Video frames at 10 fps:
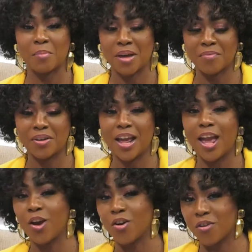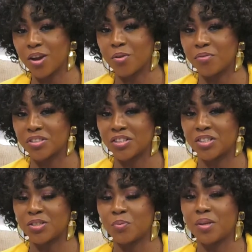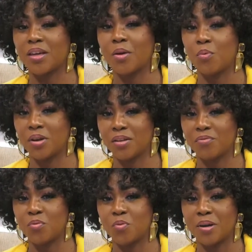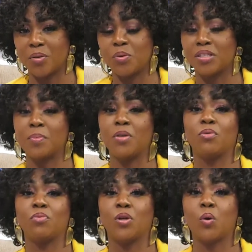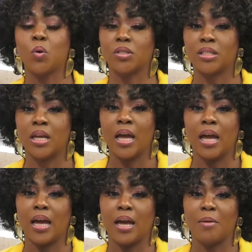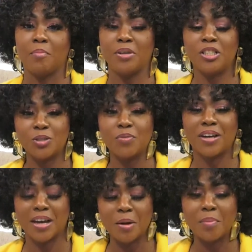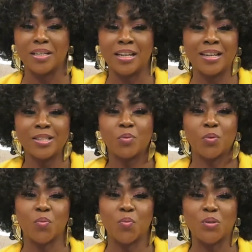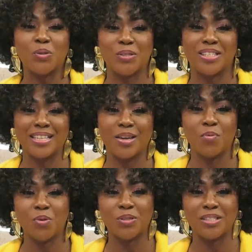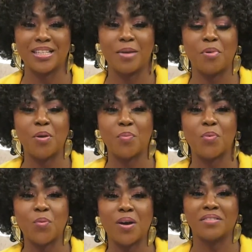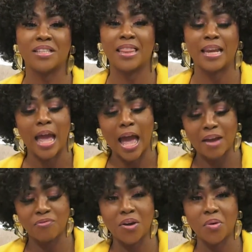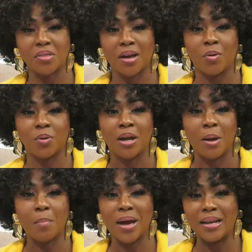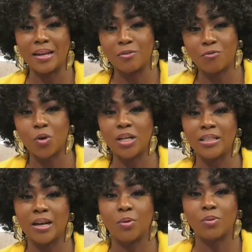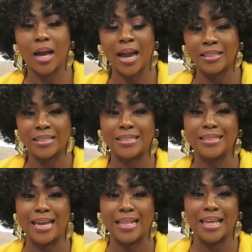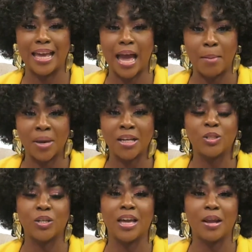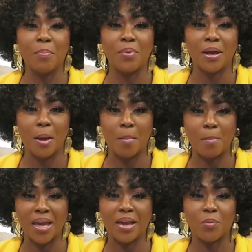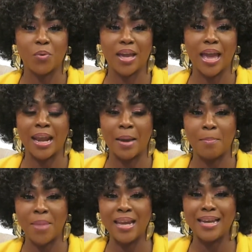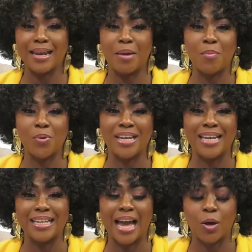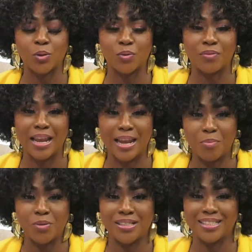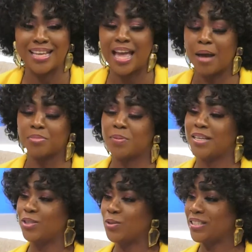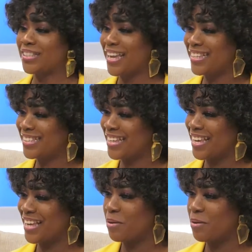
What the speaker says: I'm having a great conversation with a wonderful woman who has been through a lot, but she's overcome it. And that's what we want to see. We want to see people who have said that I fell down, but the falling down, I didn't stay there. I managed to get up, make a way, and I made lemonade out of lemons. I'm speaking to Stacy